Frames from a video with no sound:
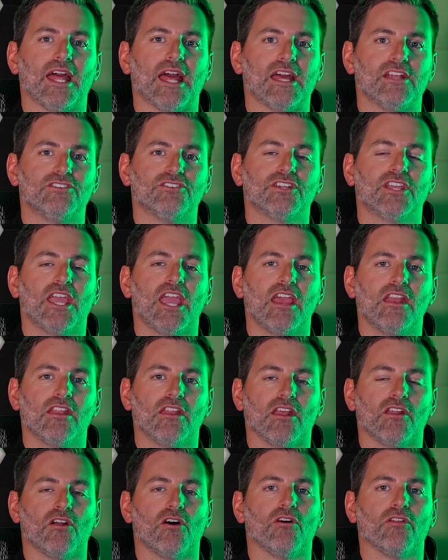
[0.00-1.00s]
educated
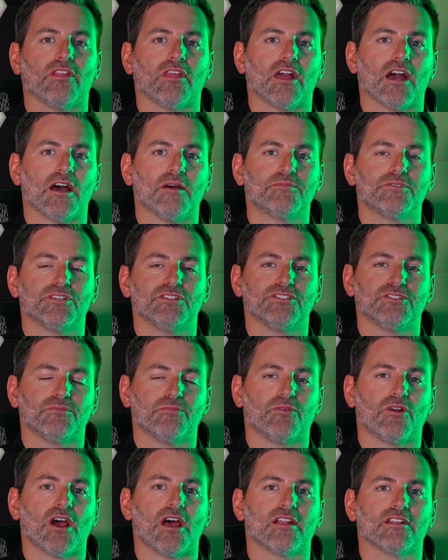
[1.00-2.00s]
on all the options and
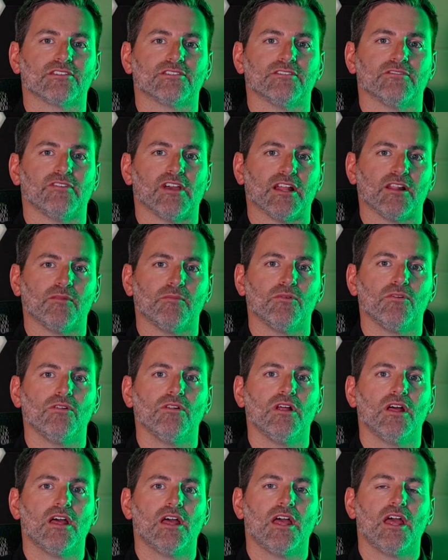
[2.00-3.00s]
products available.